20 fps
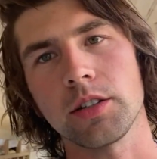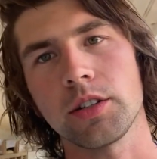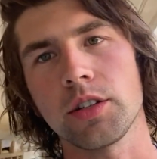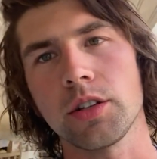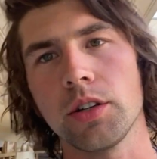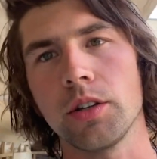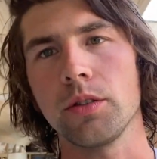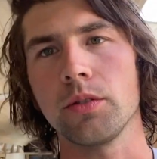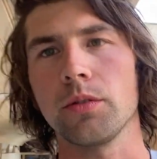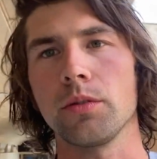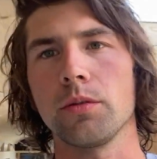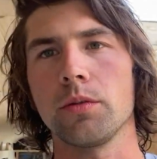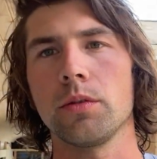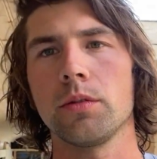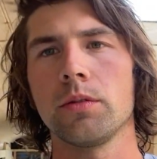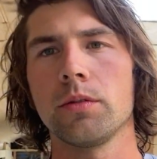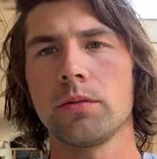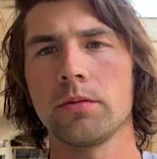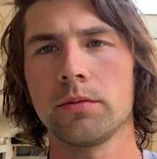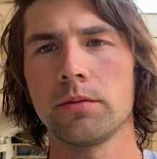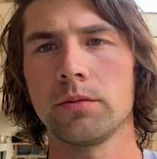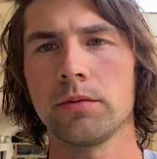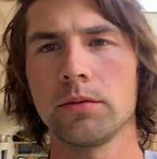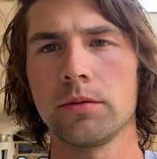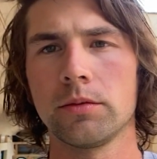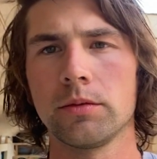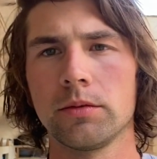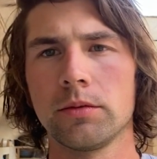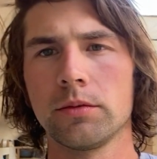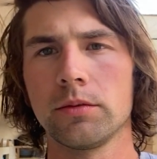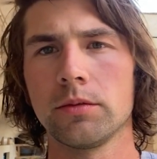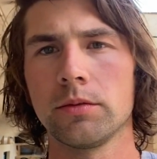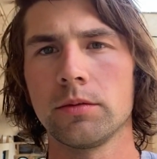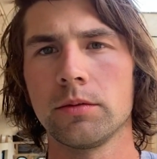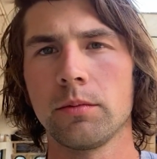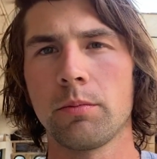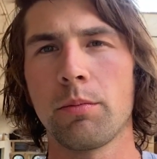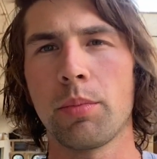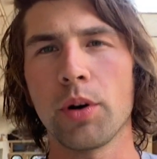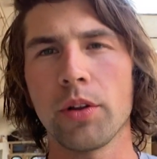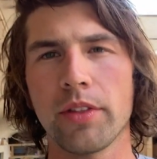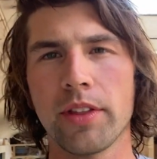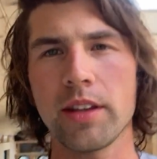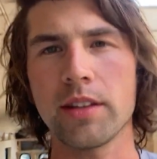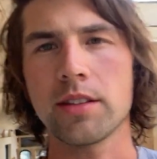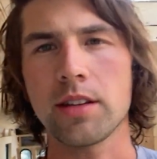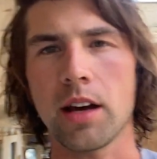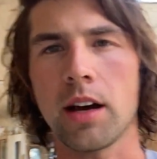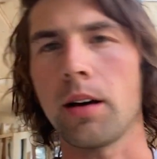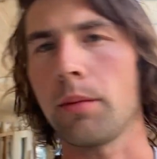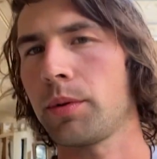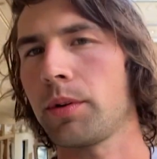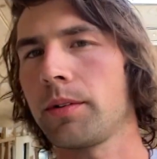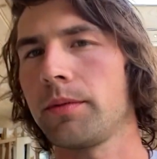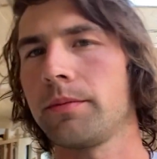to put these up.